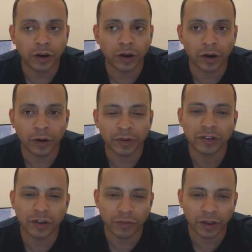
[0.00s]
um,
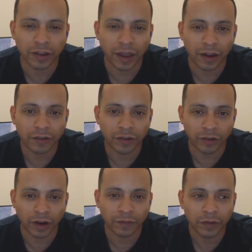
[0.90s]
and stuff like that.
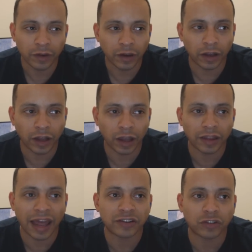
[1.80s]
All right and
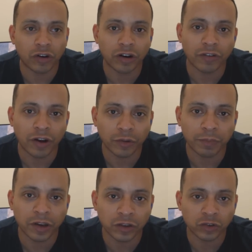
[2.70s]
and that started around
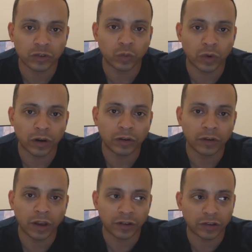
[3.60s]
the PS1
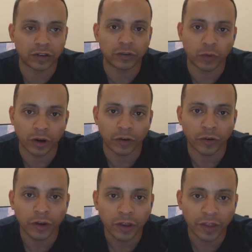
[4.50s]
and 64
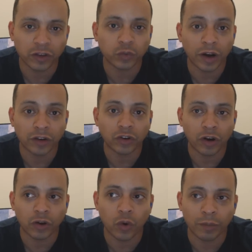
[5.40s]
era. That's when I
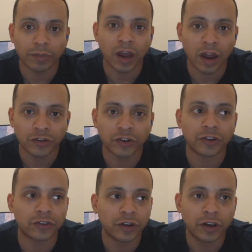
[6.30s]
started going beyond
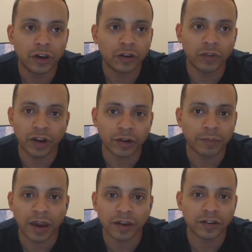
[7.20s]
just reading
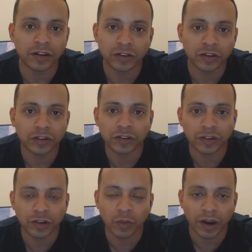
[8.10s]
a magazine just
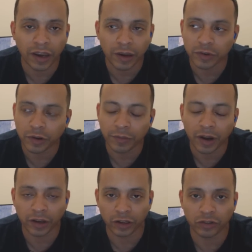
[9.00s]
to see what game was
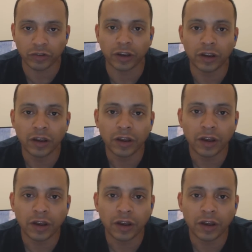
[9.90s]
coming out E3.